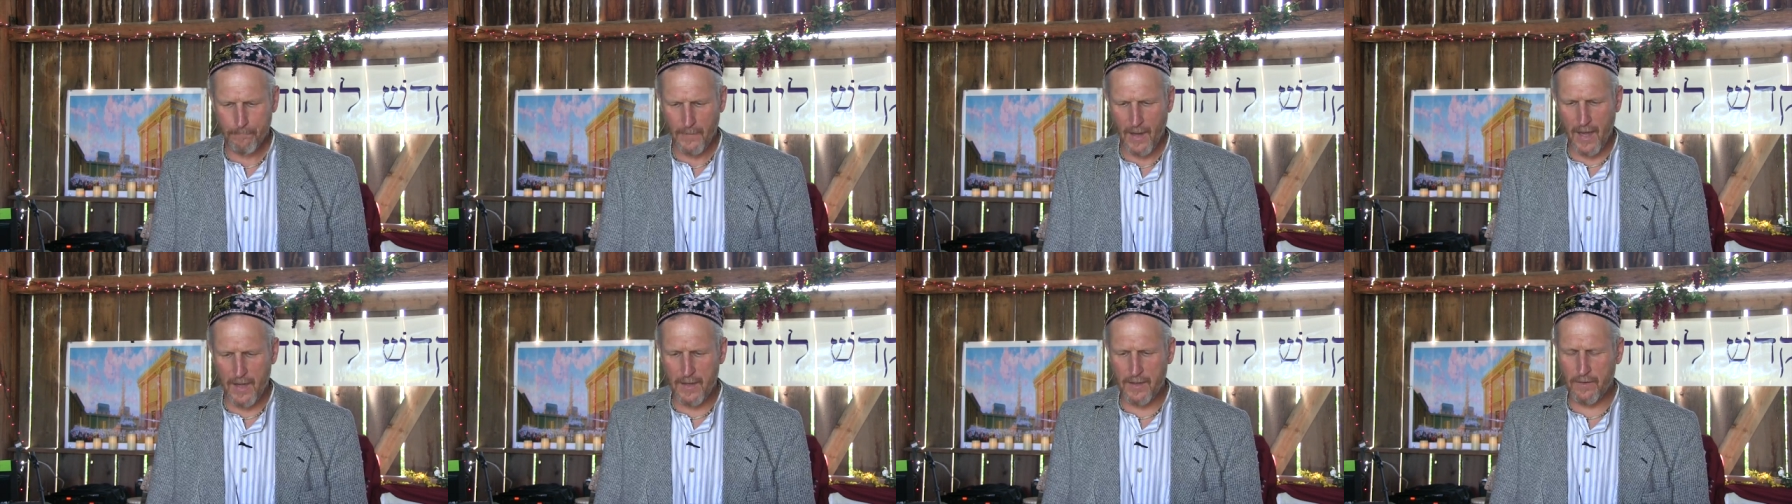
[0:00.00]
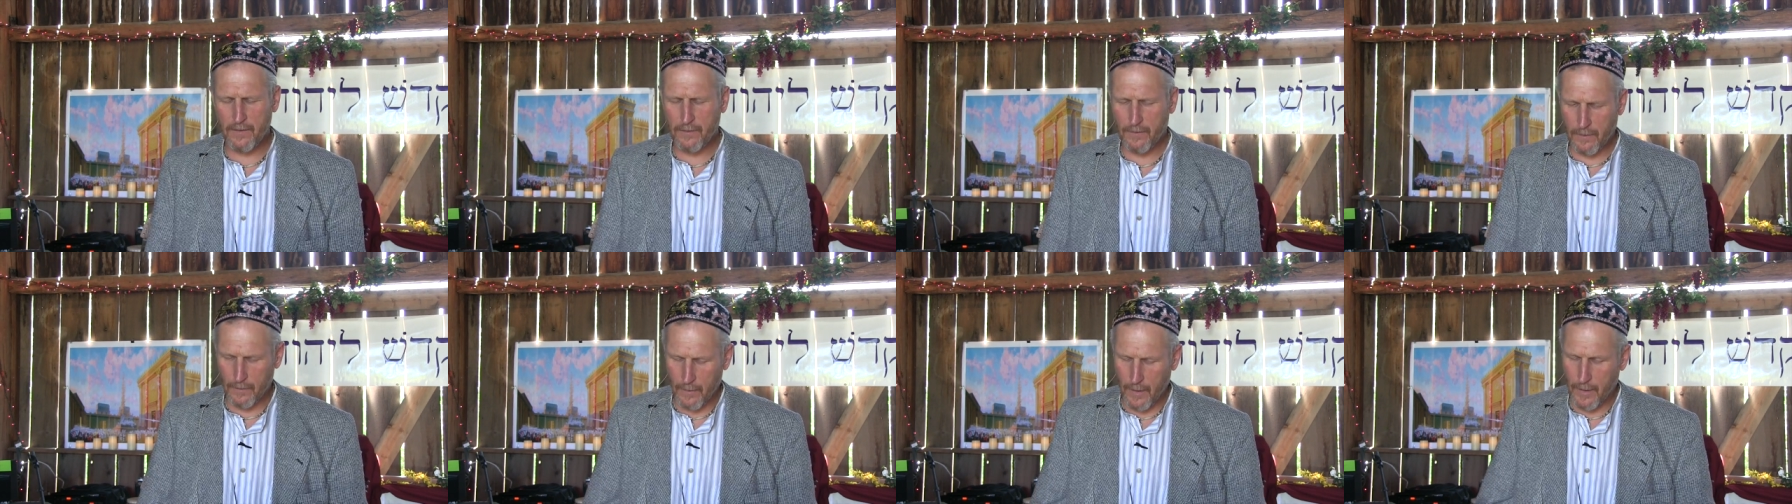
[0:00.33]
And
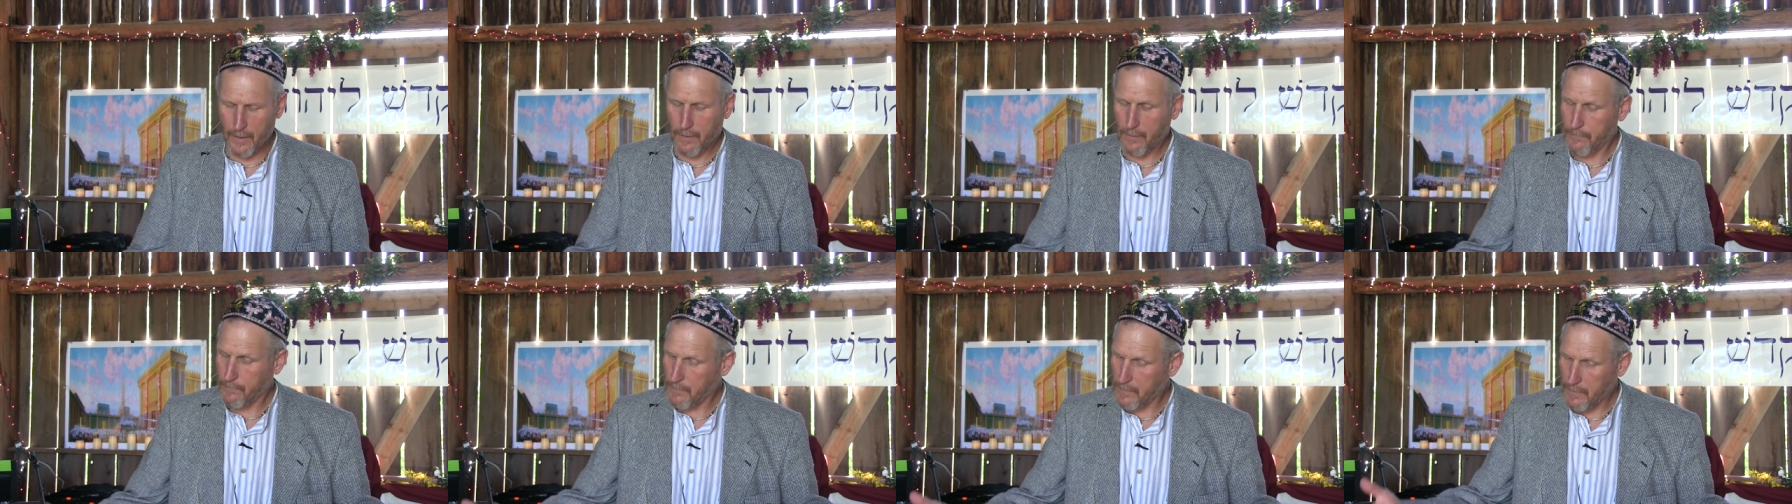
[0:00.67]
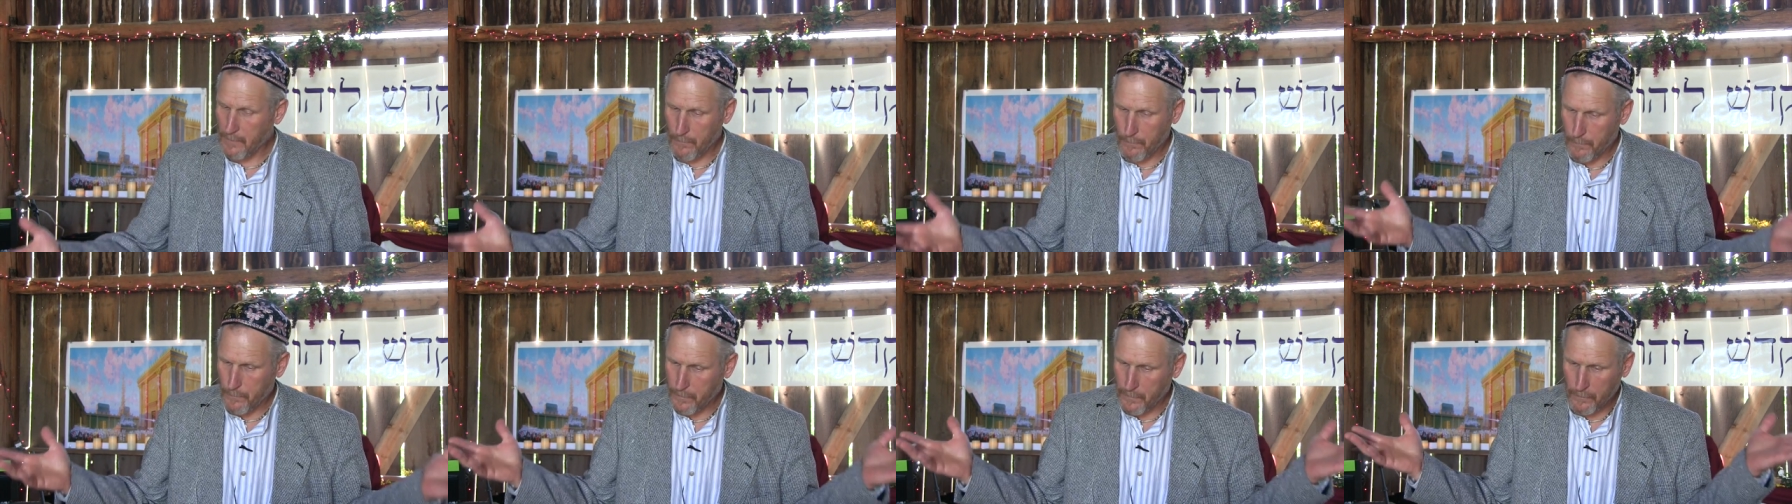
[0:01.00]
he's like,
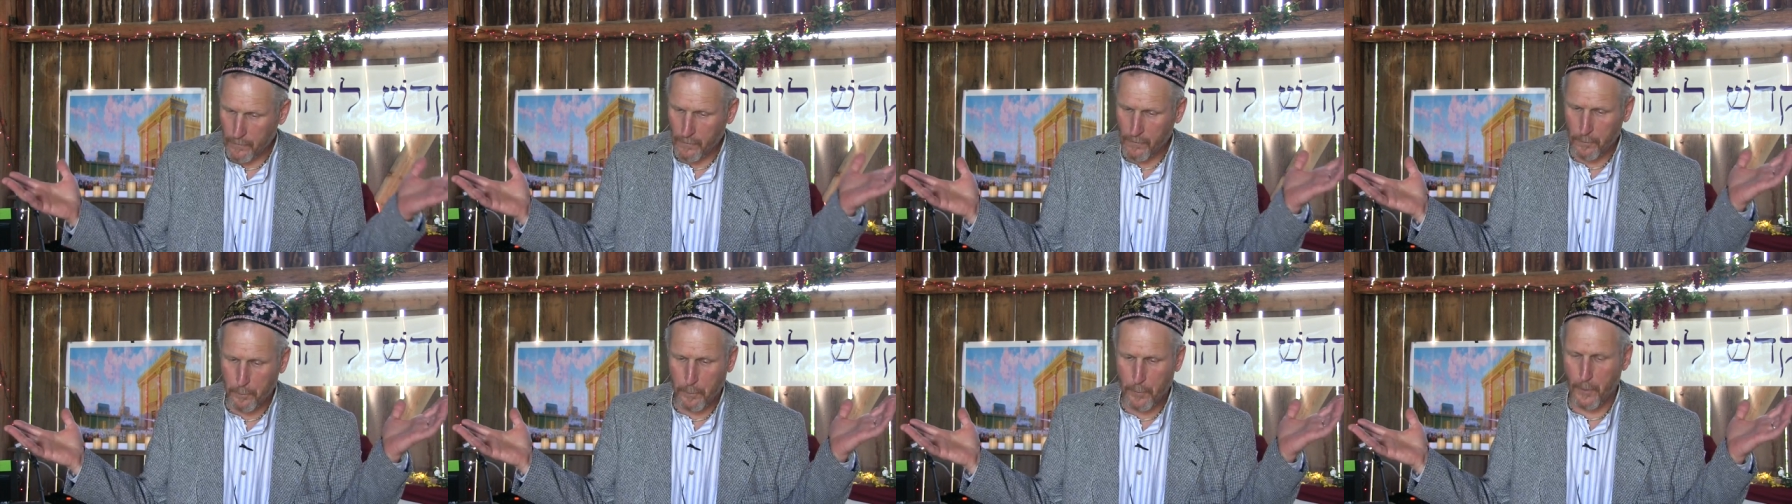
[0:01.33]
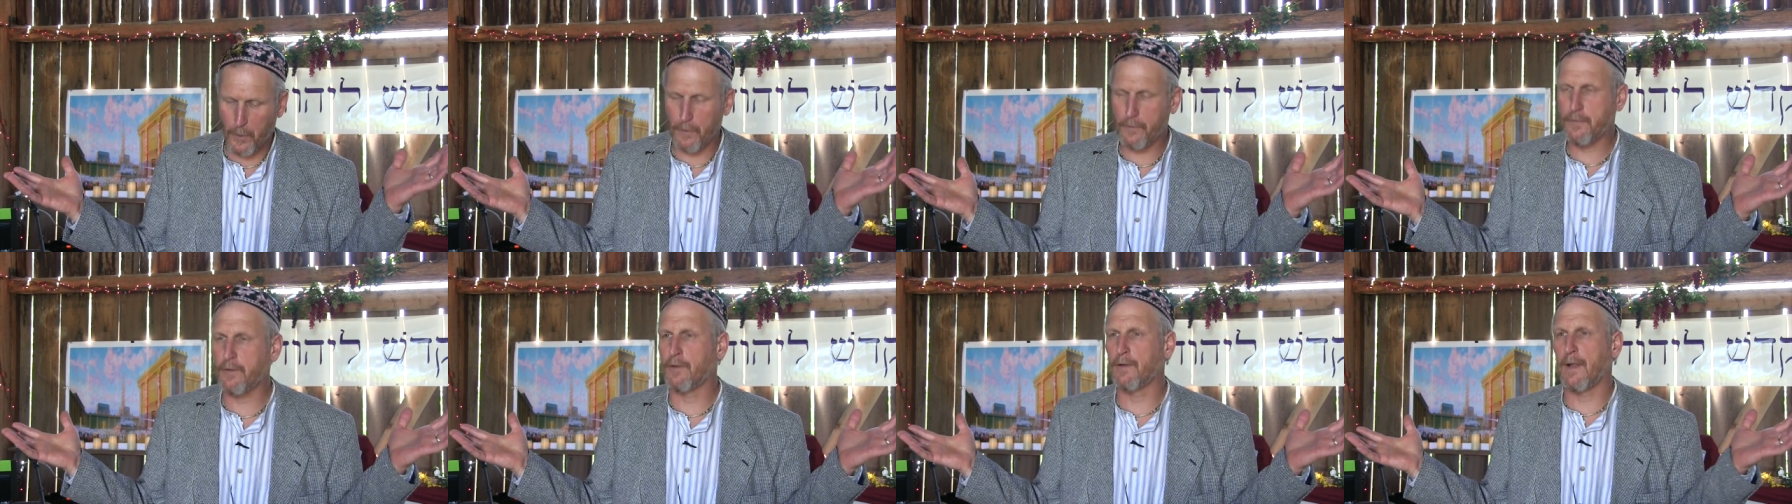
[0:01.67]
he, he's a
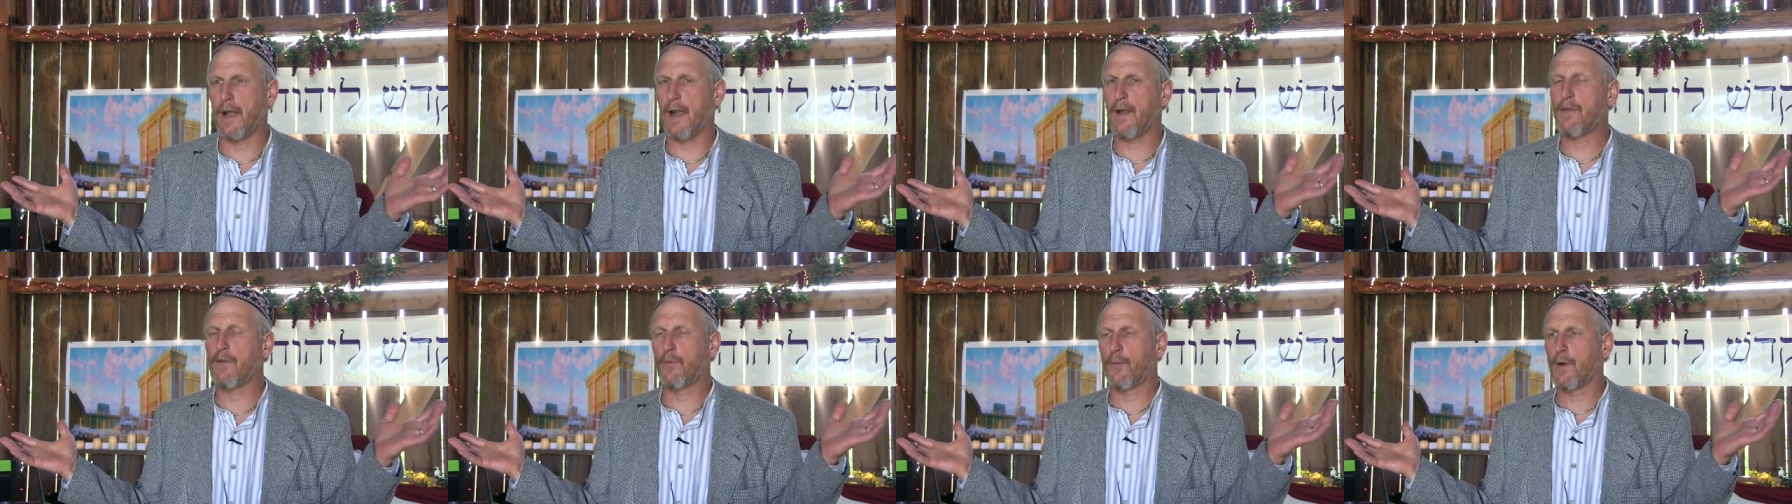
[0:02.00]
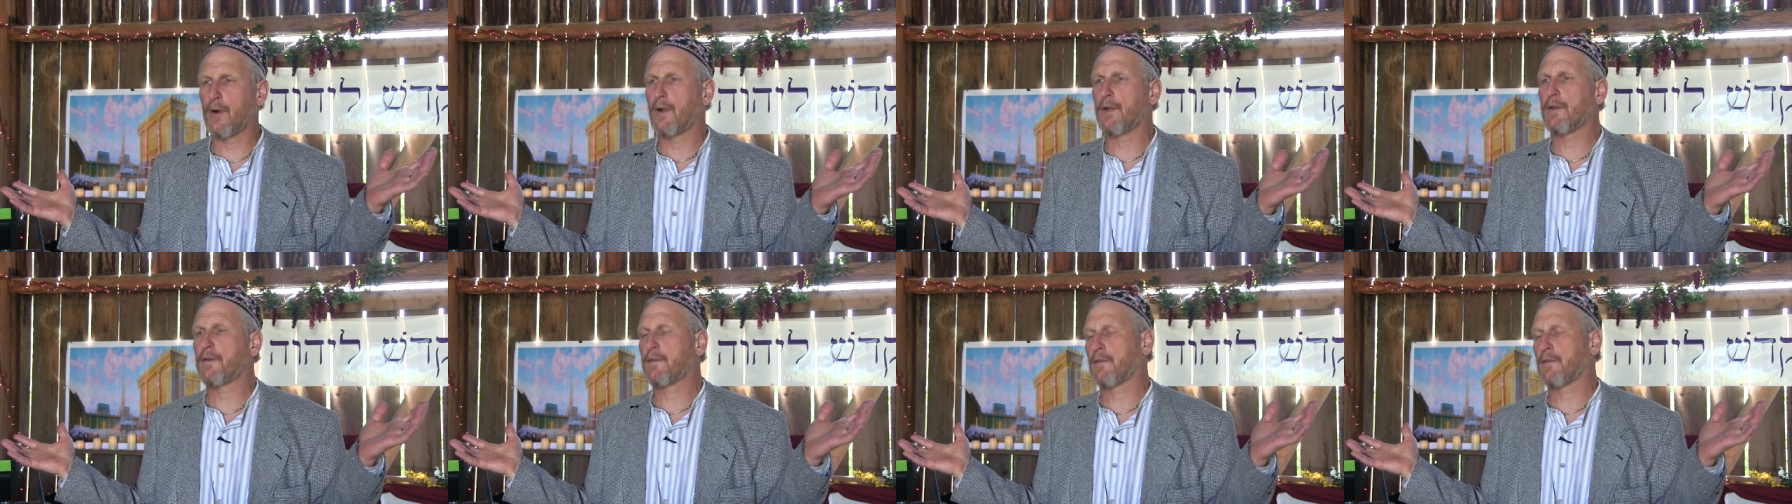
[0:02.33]
spiritual light of the world,